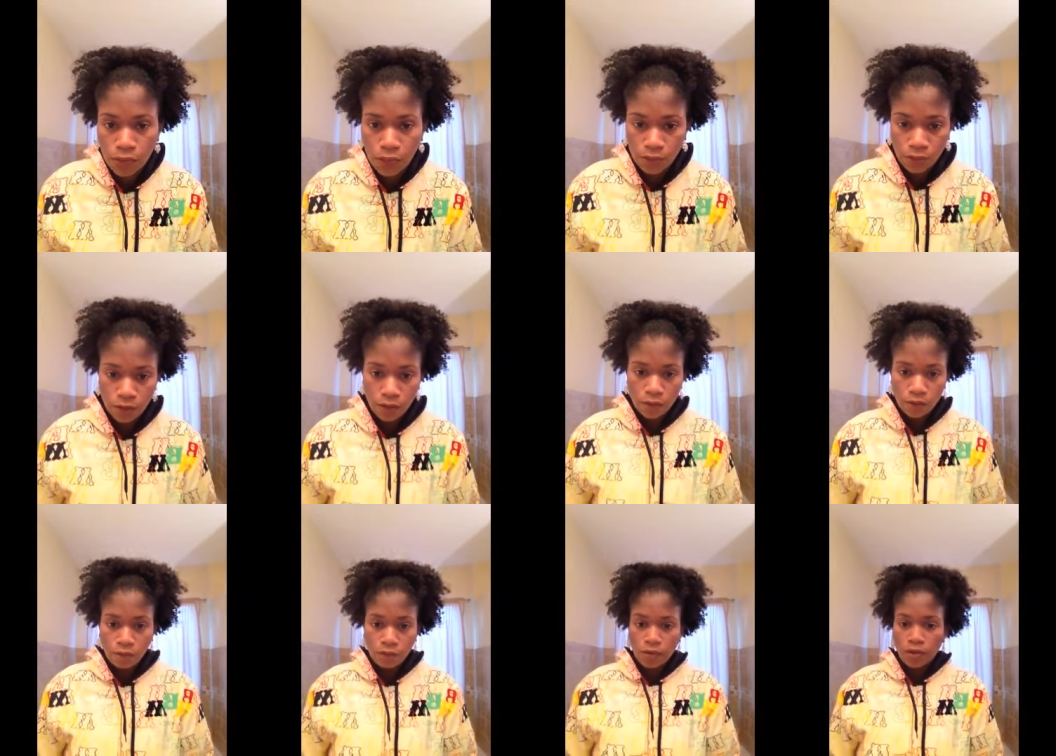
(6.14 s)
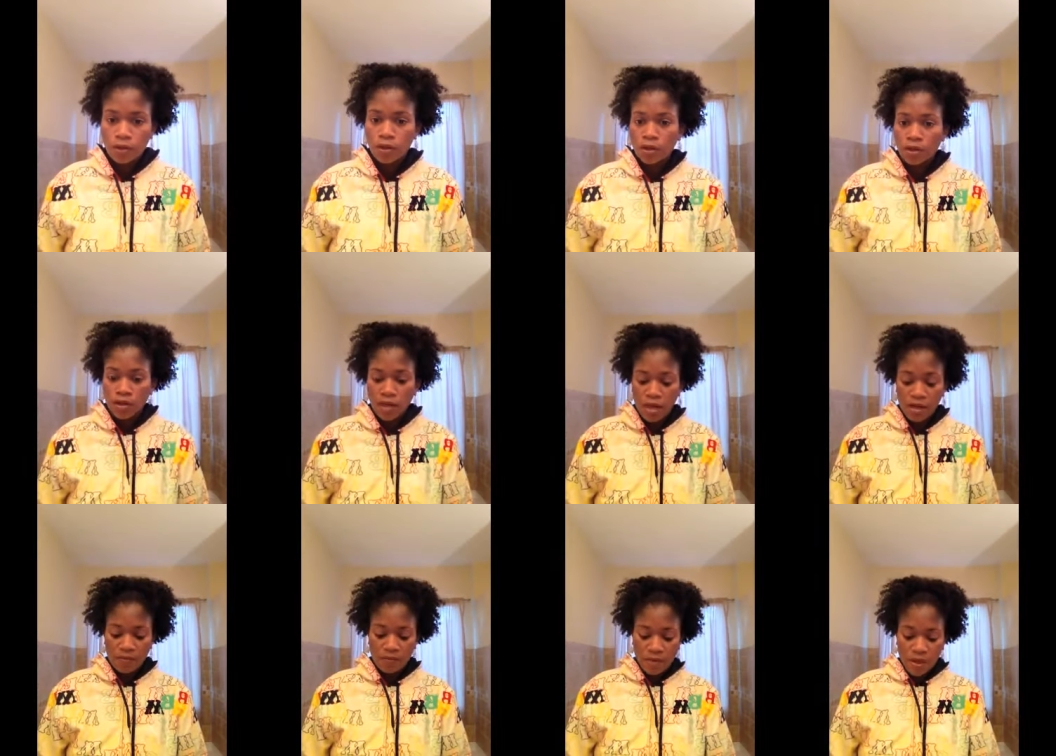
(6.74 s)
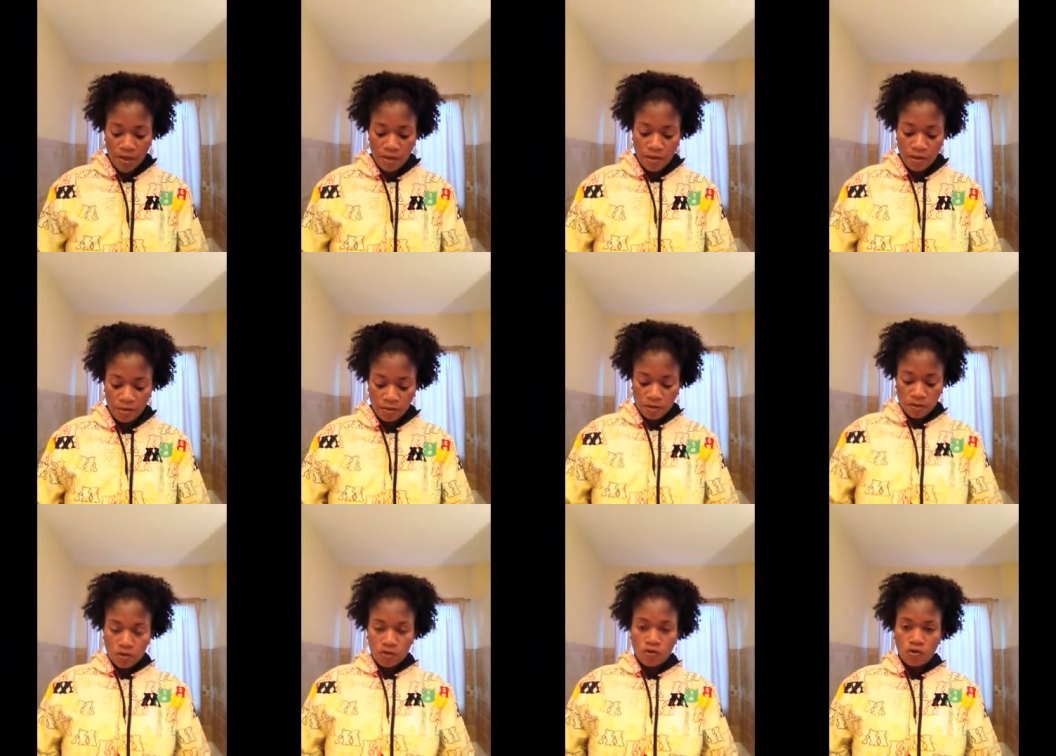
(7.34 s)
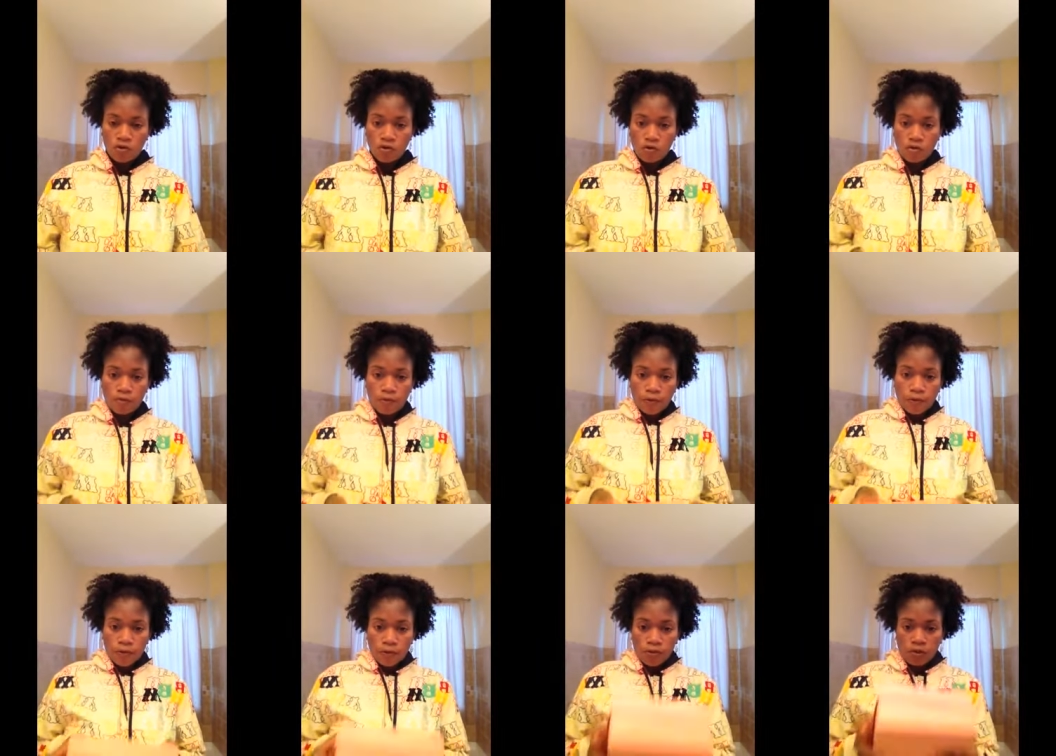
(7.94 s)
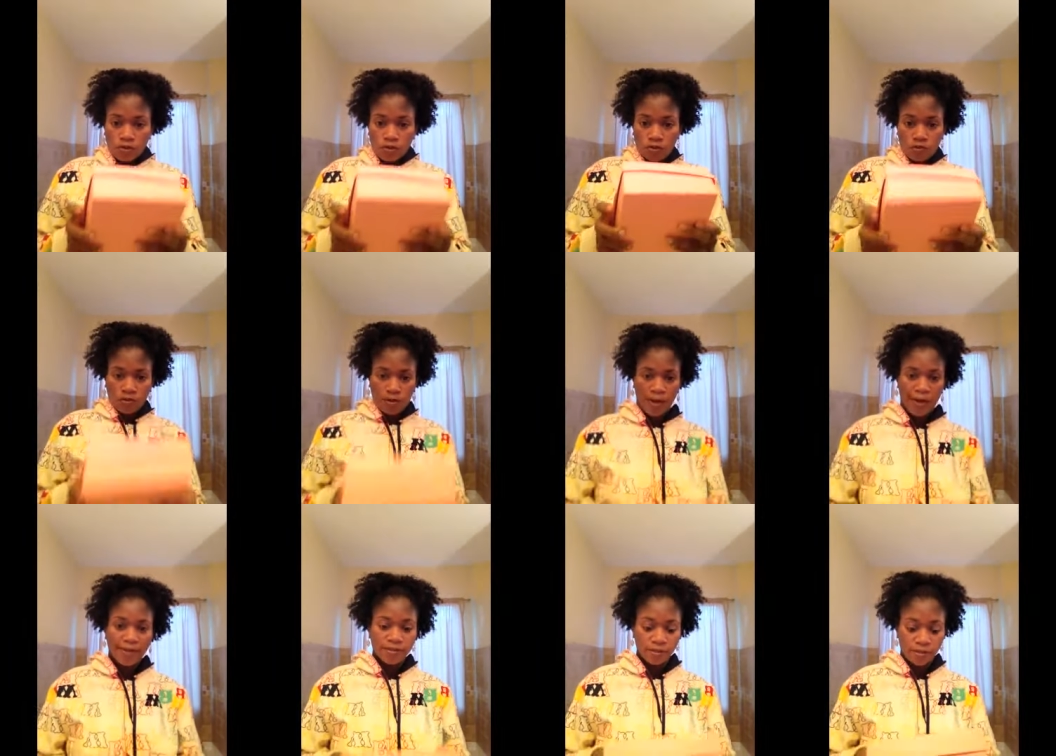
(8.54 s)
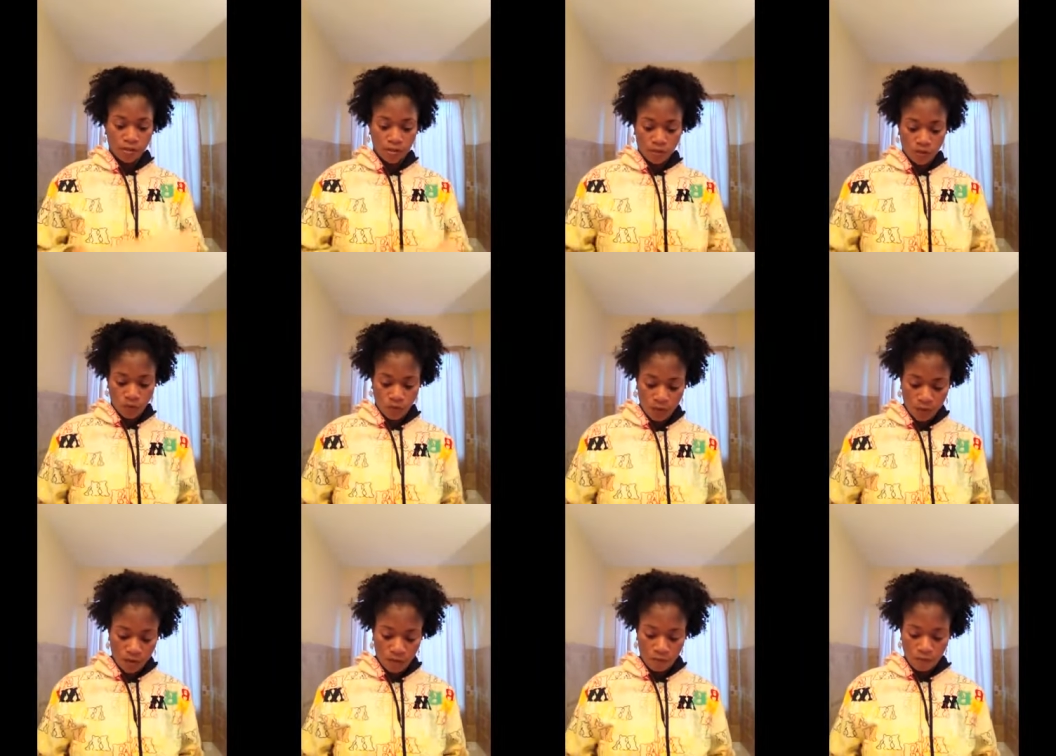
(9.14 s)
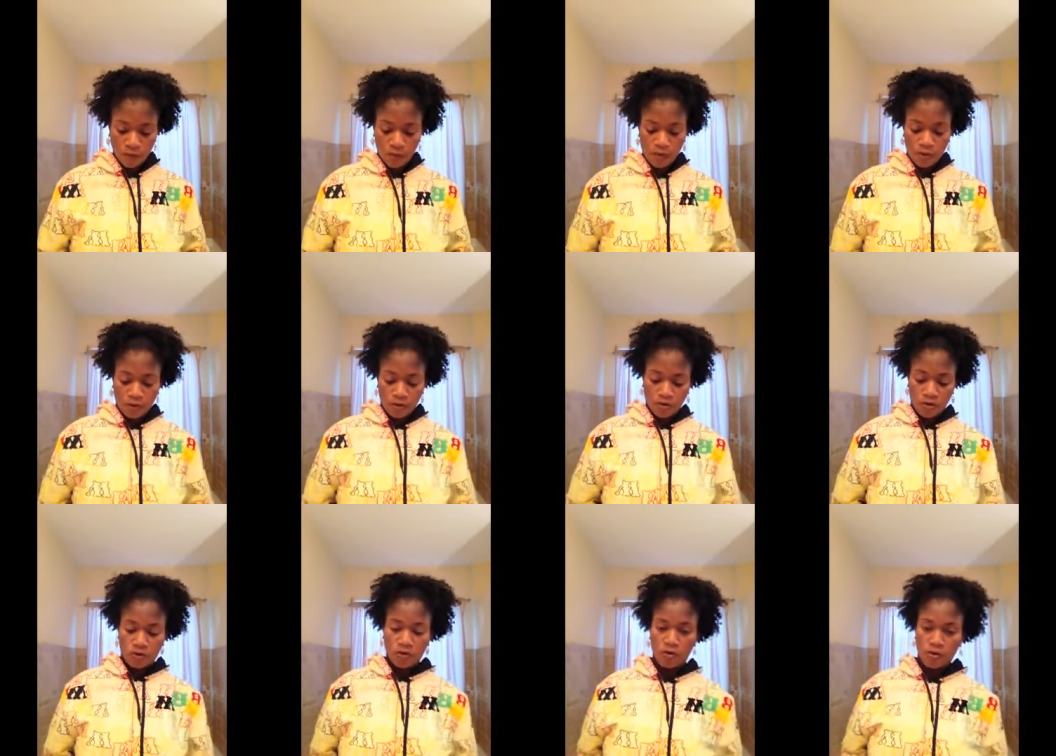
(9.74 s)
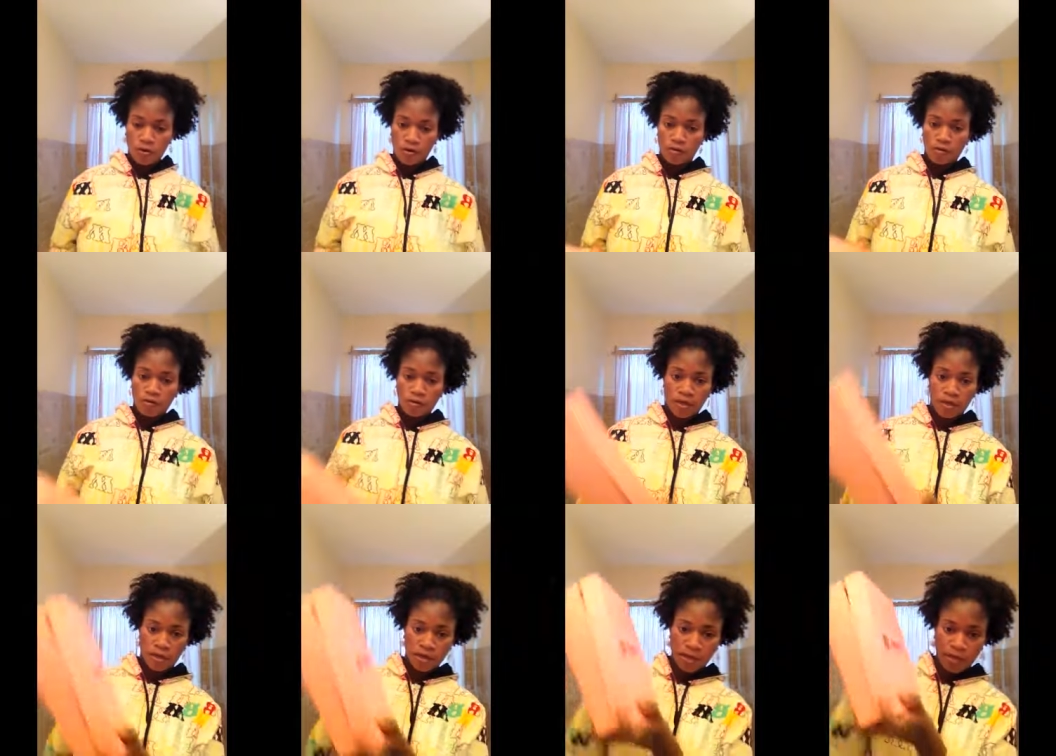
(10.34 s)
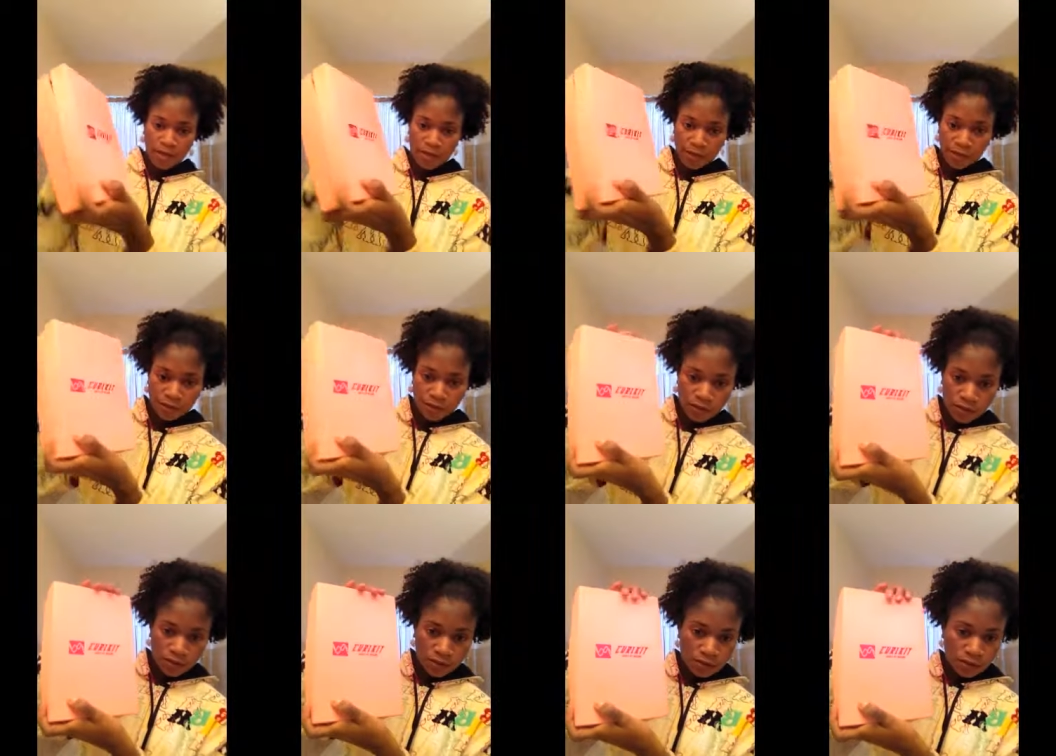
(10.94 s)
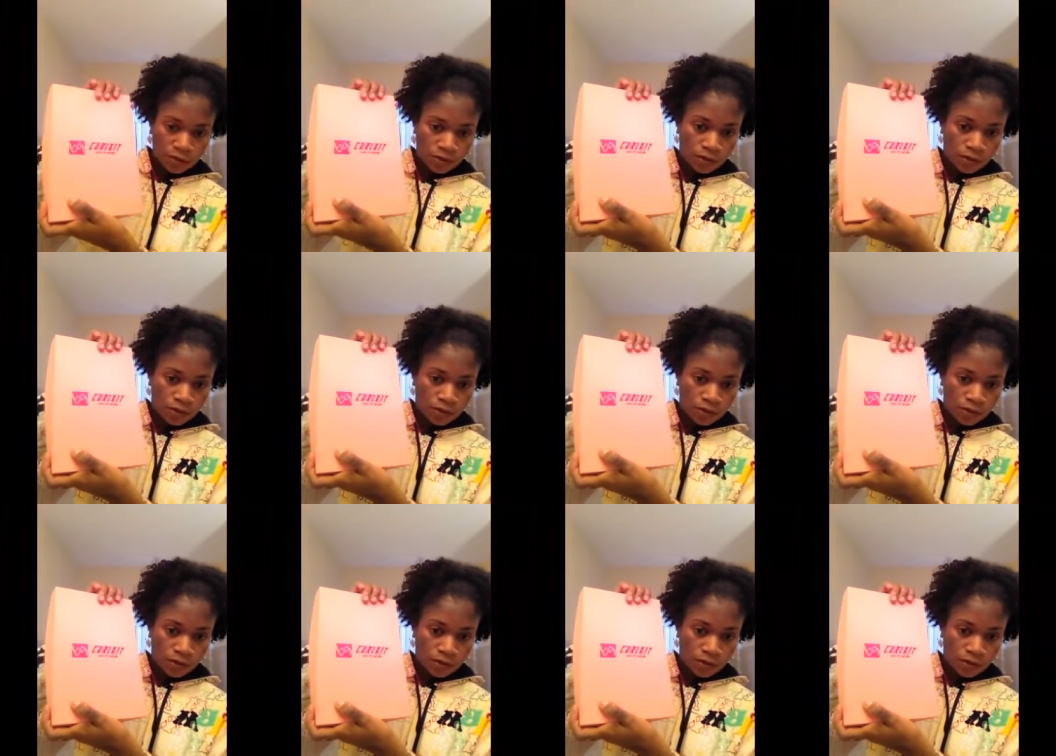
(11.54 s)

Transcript: Hello everyone, I got my October 2012 curl kit.